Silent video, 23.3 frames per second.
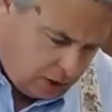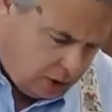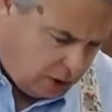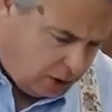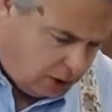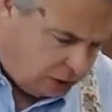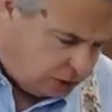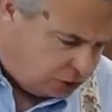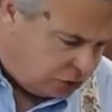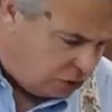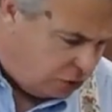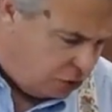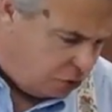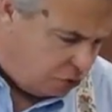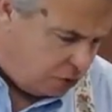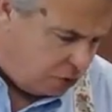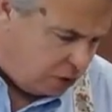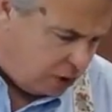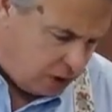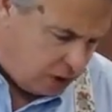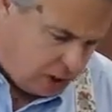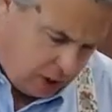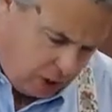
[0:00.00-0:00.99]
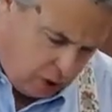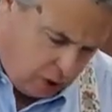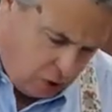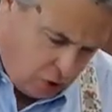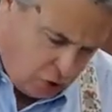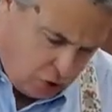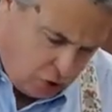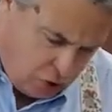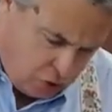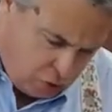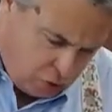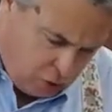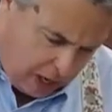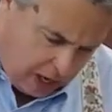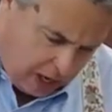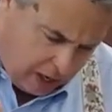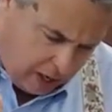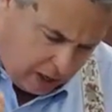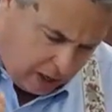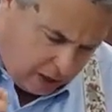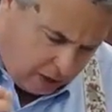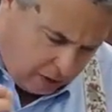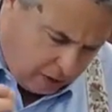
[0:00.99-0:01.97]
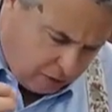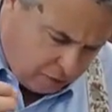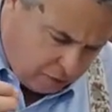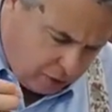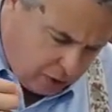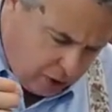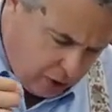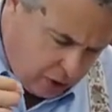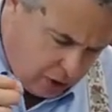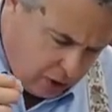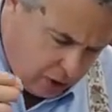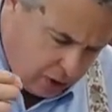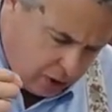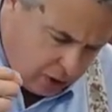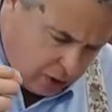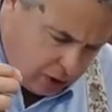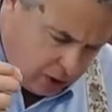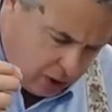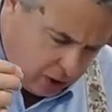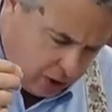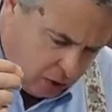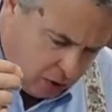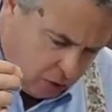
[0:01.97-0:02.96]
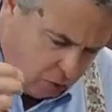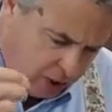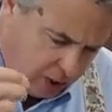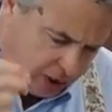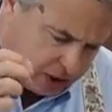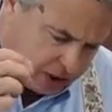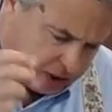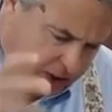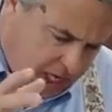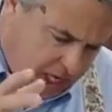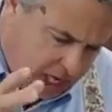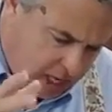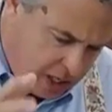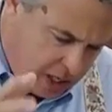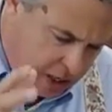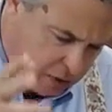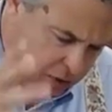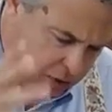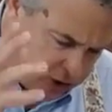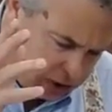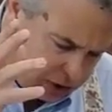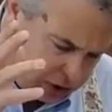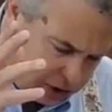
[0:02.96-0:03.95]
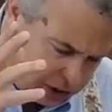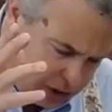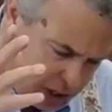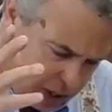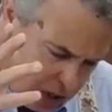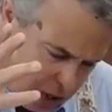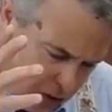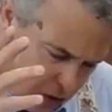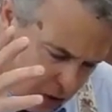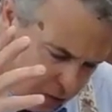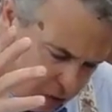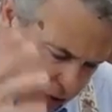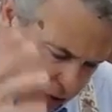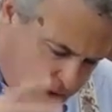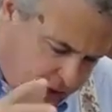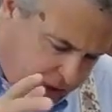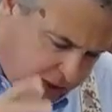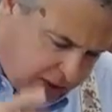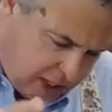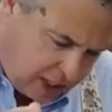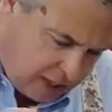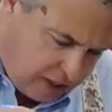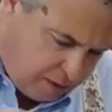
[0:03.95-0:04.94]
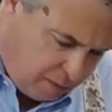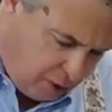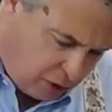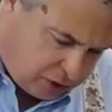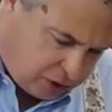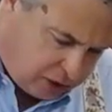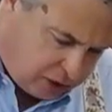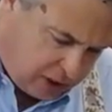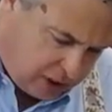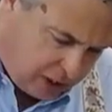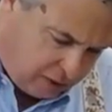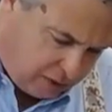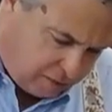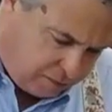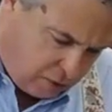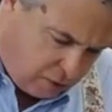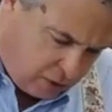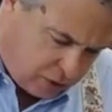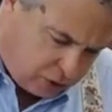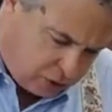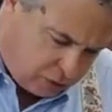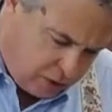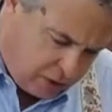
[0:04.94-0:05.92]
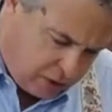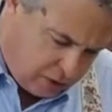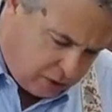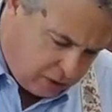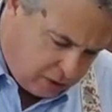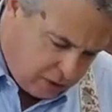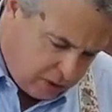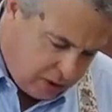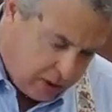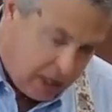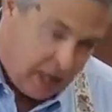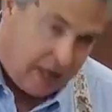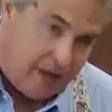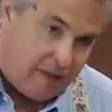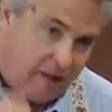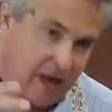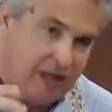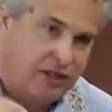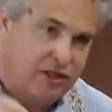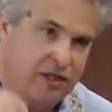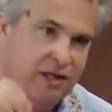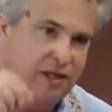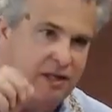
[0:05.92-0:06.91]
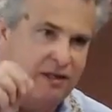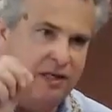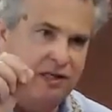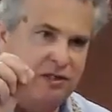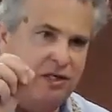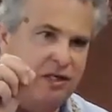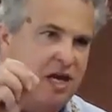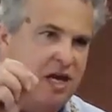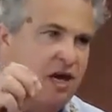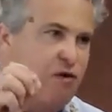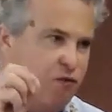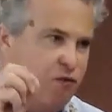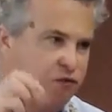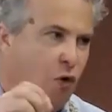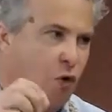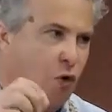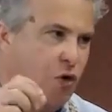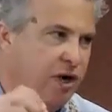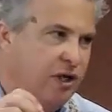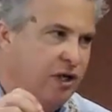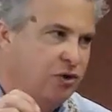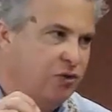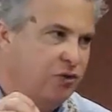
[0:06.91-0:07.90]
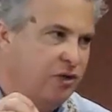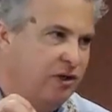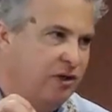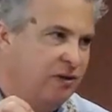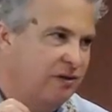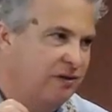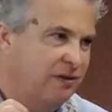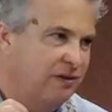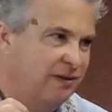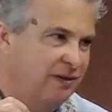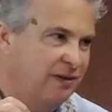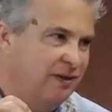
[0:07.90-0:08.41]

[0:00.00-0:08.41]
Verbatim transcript: So you have what he's saying here is, is that for the city that marches out for Israel, eh, that's the, that's the key for Israel.